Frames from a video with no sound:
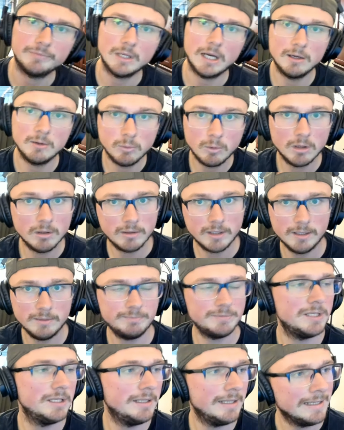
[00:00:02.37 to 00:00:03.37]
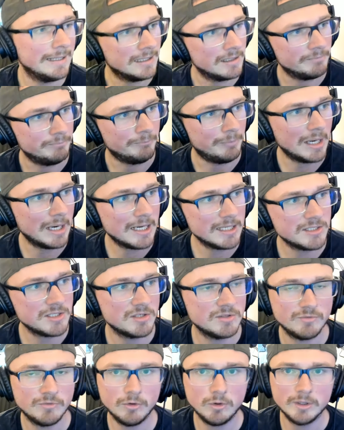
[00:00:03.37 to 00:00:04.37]
I woke up today and
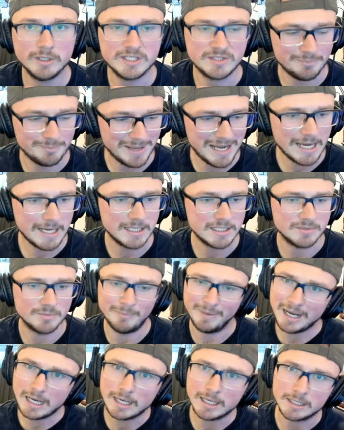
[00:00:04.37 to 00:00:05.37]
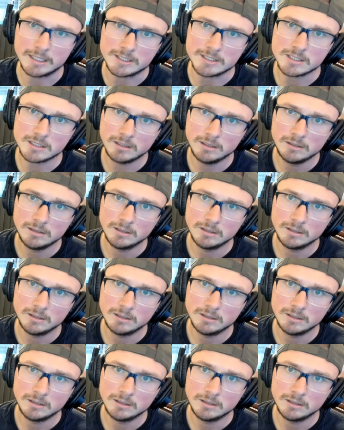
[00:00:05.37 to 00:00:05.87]
Boz's voice, Boz,